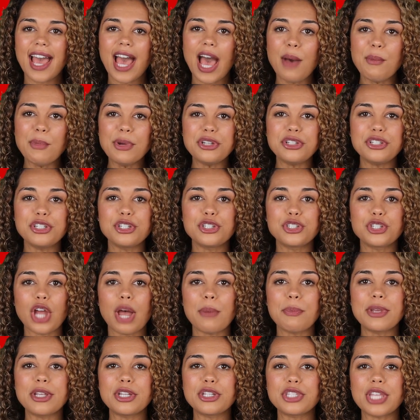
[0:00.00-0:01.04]
How much does
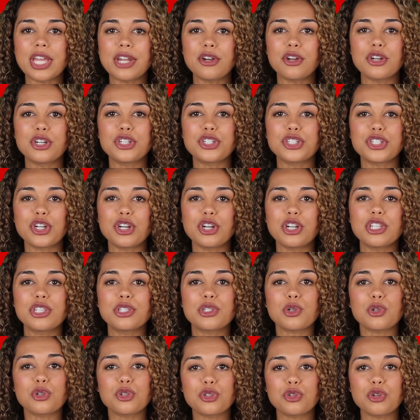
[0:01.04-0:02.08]
shopping center
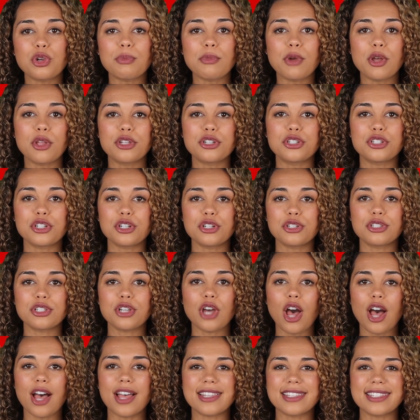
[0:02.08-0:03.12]
insurance or strip mall insurance
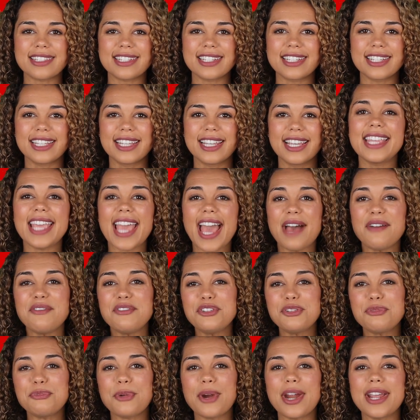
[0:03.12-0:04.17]
cost? The
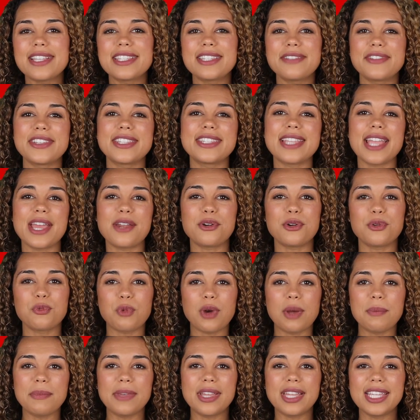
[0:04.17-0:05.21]
average price of a standard
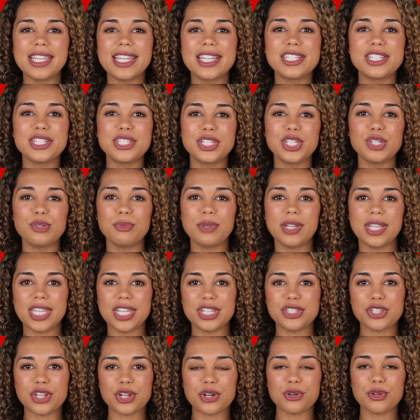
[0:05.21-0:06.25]
one million to two
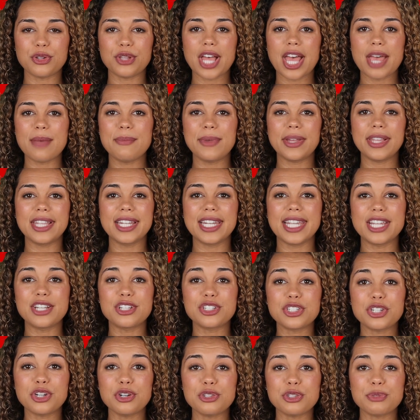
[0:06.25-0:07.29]
million general liability
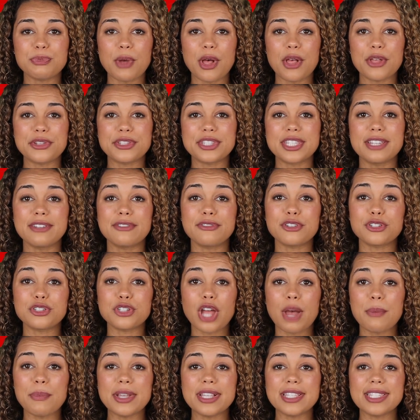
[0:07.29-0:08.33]
insurance policy for
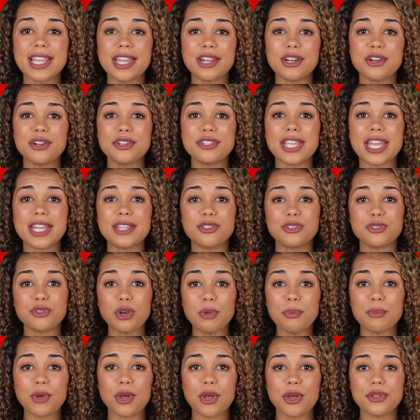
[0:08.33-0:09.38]
shopping centers and
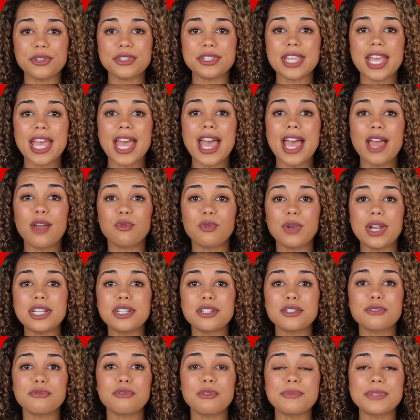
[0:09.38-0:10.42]
strip malls
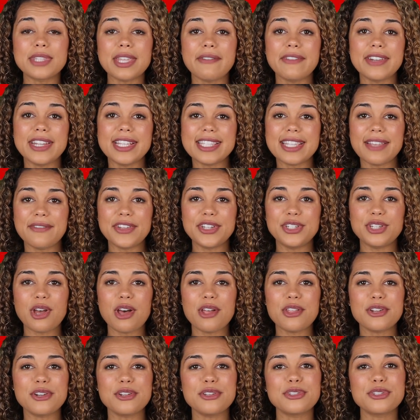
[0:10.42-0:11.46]
ranges from seventy-seven
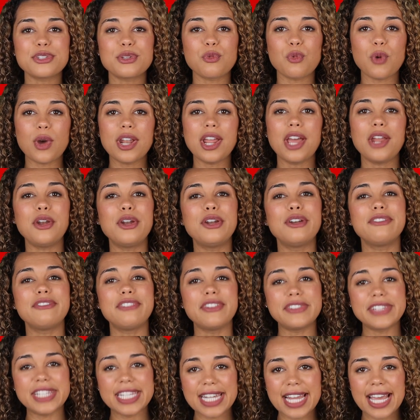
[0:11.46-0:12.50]
dollars to one hundred
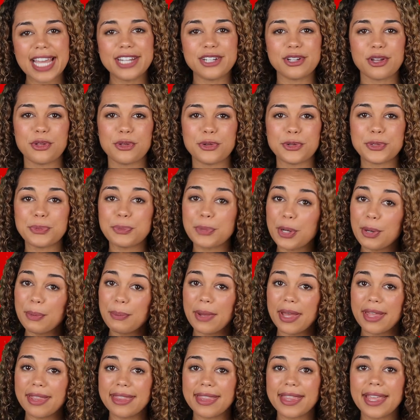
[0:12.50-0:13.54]
fifty-nine dollars per
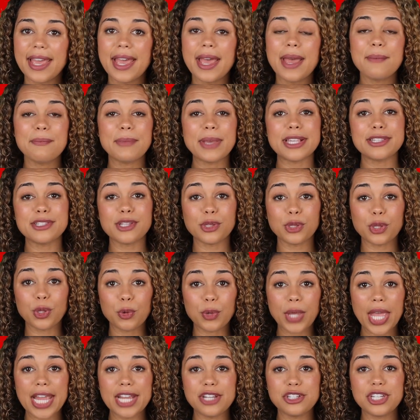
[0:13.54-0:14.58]
month based on
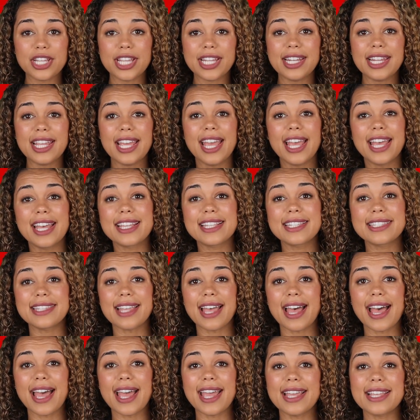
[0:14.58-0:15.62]
location,
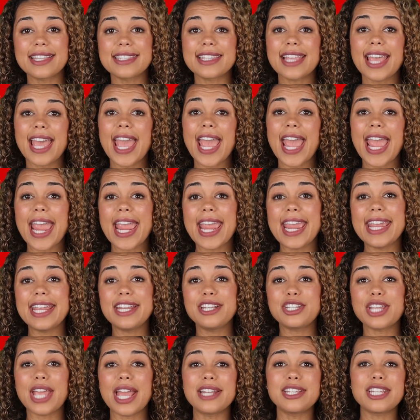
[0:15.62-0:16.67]
size,
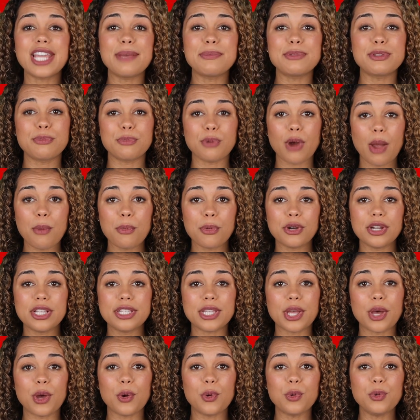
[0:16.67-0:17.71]
age, and types of
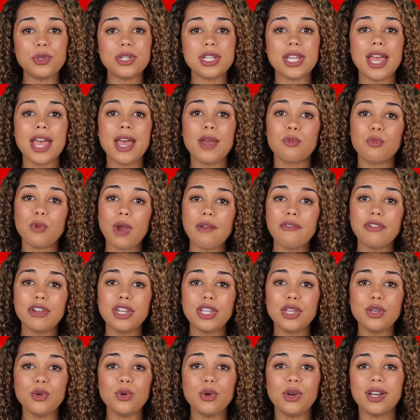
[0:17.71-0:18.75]
properties owned,
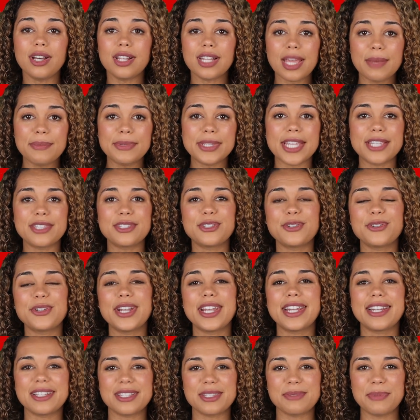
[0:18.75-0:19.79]
revenue, claims
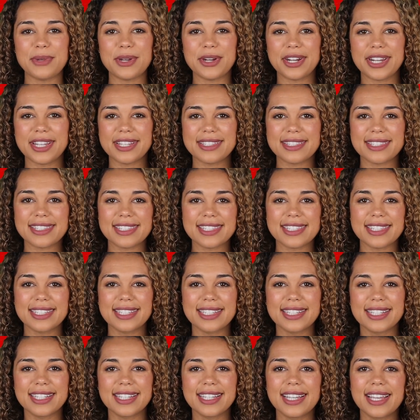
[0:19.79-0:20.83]
history, and experience.
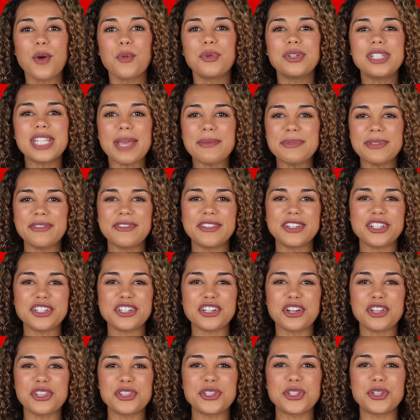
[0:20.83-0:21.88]
What types of
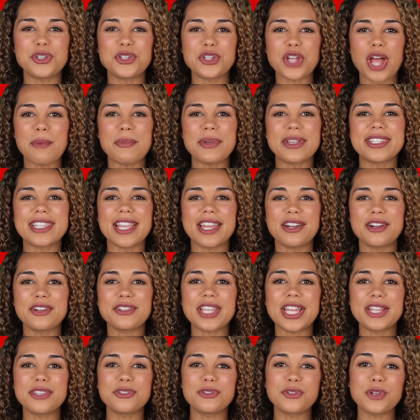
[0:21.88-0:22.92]
insurance do shopping
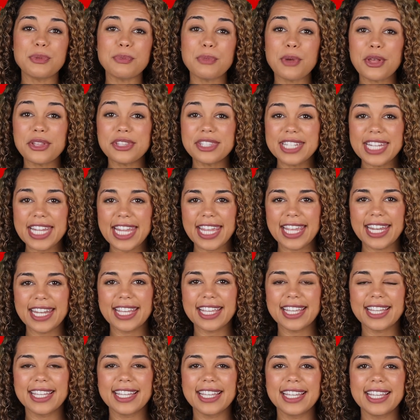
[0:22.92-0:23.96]
centers and strip malls need?